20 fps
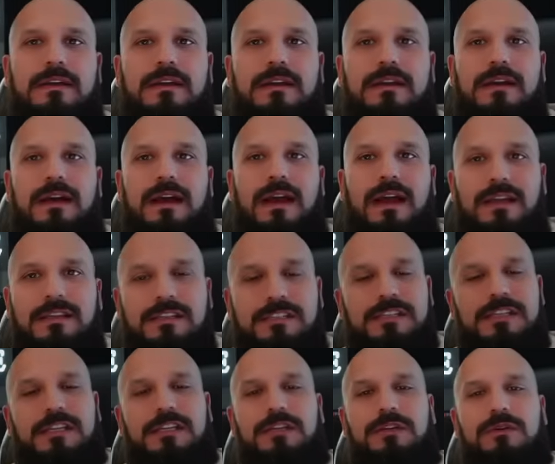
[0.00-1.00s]
I see
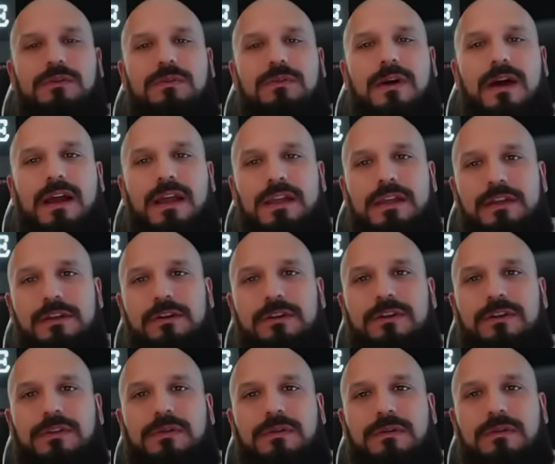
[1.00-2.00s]
you. I hear
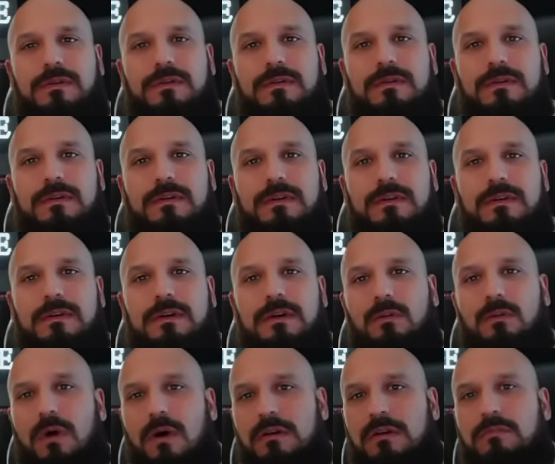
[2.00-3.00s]
you.
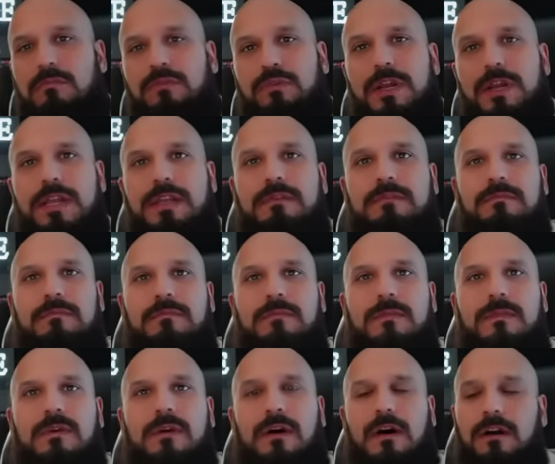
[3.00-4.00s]
Welcome, Britt,
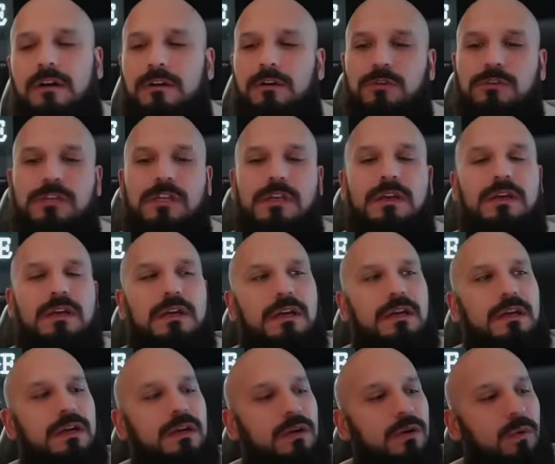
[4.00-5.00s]
Argos.
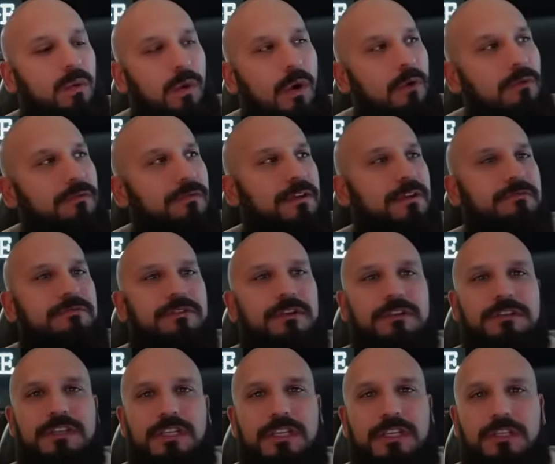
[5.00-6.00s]
Wolfie, if there's
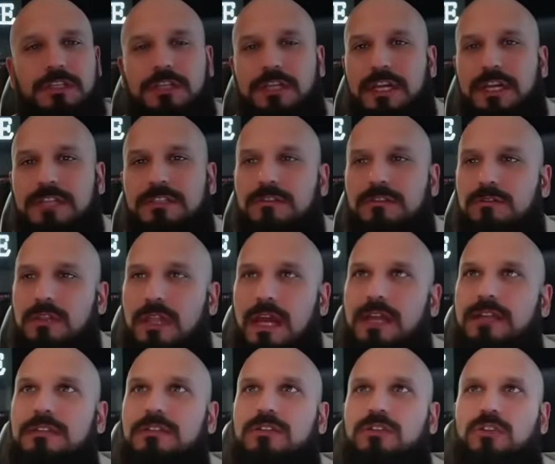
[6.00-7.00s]
any chance you'd like
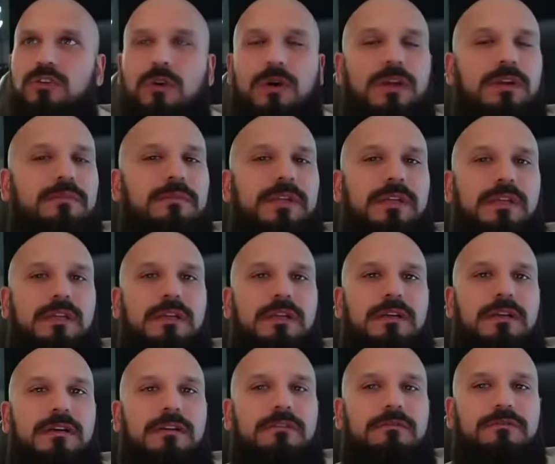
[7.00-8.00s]
to join me
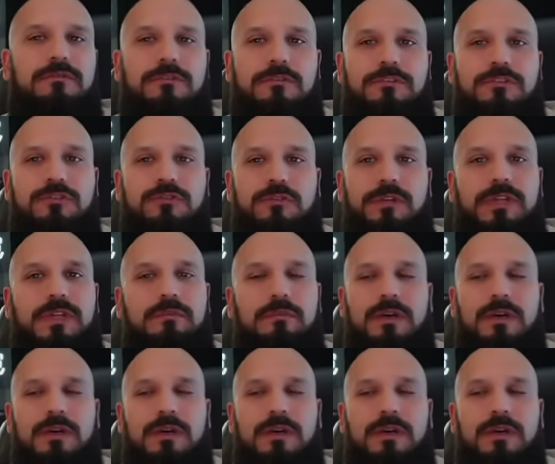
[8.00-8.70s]
for the stream,